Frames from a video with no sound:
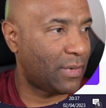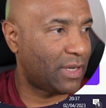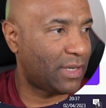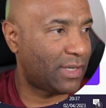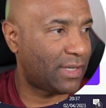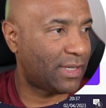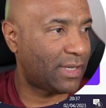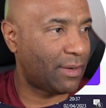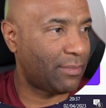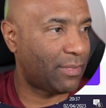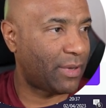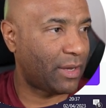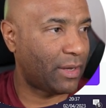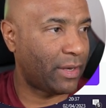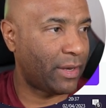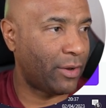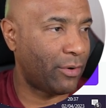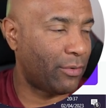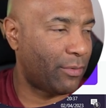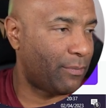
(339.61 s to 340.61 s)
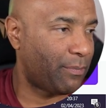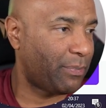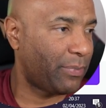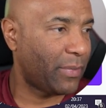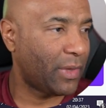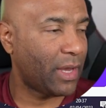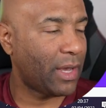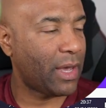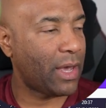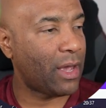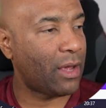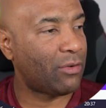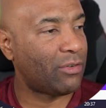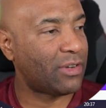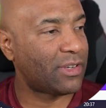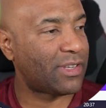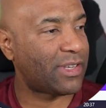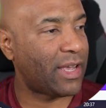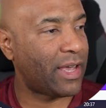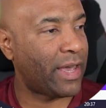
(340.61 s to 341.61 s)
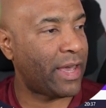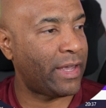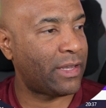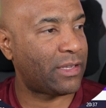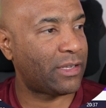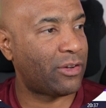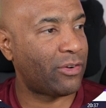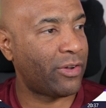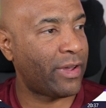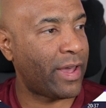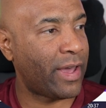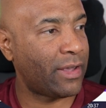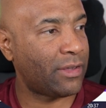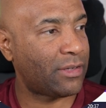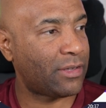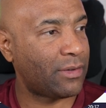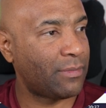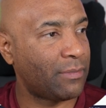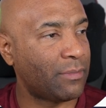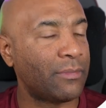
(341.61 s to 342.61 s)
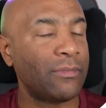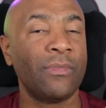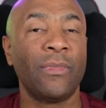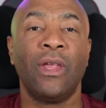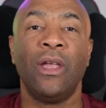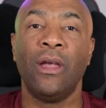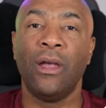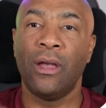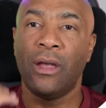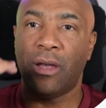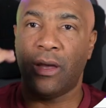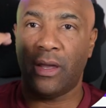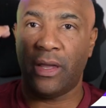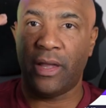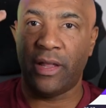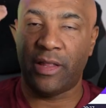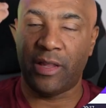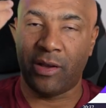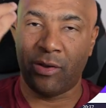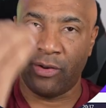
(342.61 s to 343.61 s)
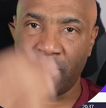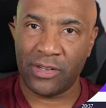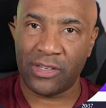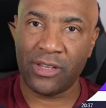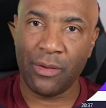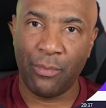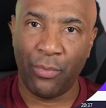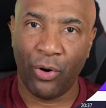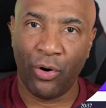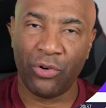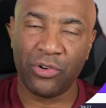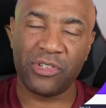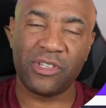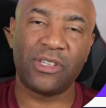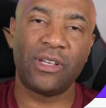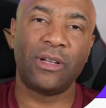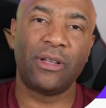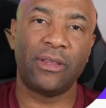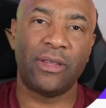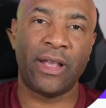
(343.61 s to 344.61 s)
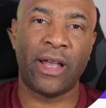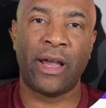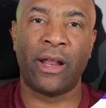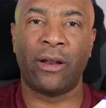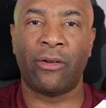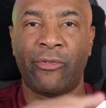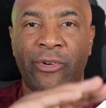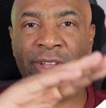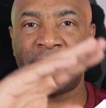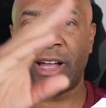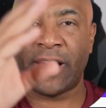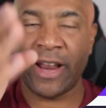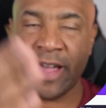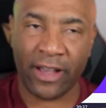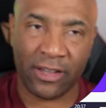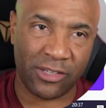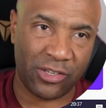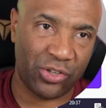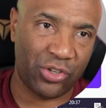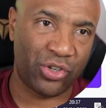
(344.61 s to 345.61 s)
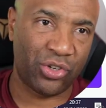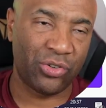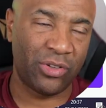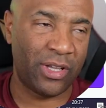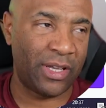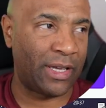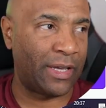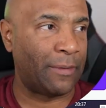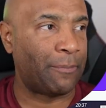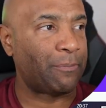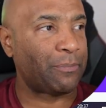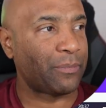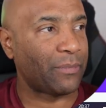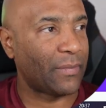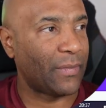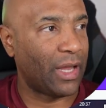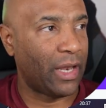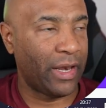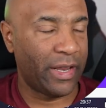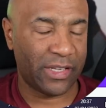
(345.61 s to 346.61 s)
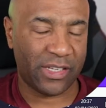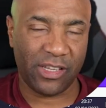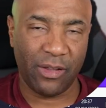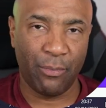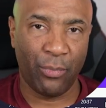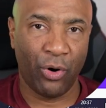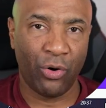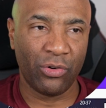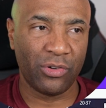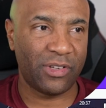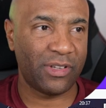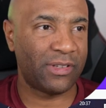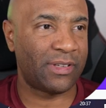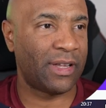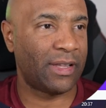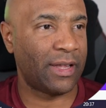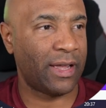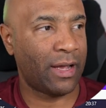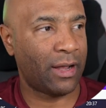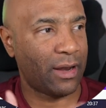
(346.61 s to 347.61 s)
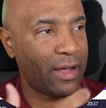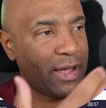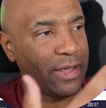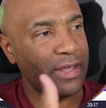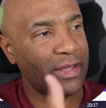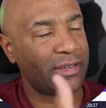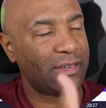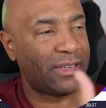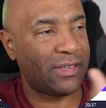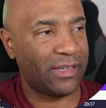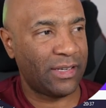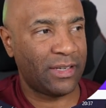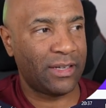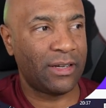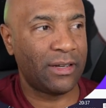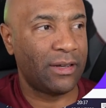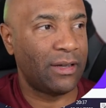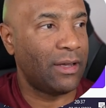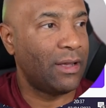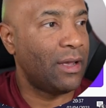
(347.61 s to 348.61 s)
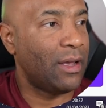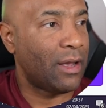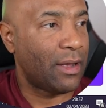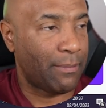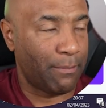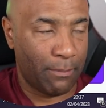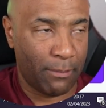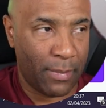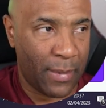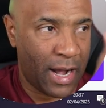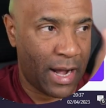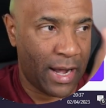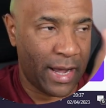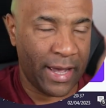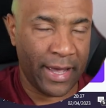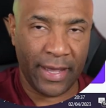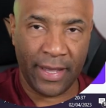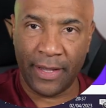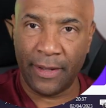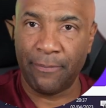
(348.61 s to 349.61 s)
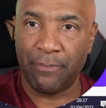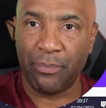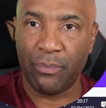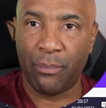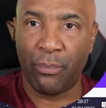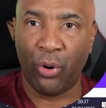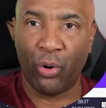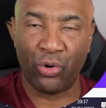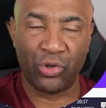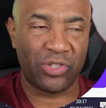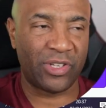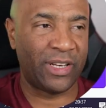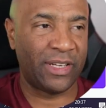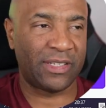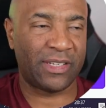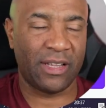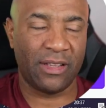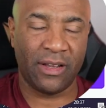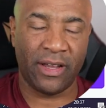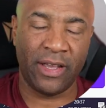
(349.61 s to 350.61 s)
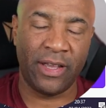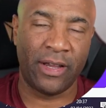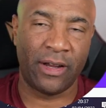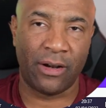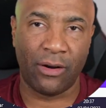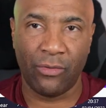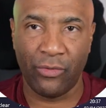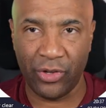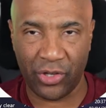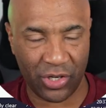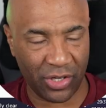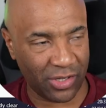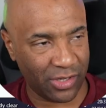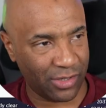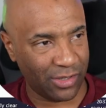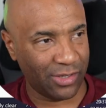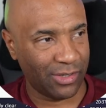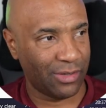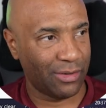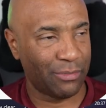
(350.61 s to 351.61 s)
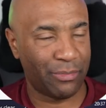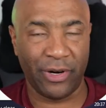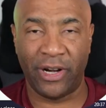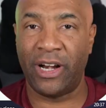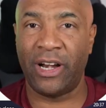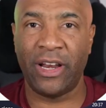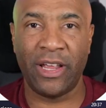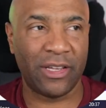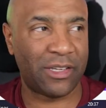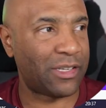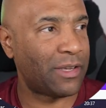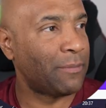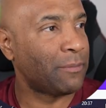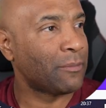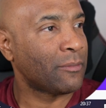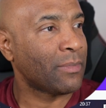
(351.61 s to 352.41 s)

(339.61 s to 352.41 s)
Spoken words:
something new. And once I hit create, it creates the post, then redirects it to the list posts, and then I can see my post listed here, which is pretty neat.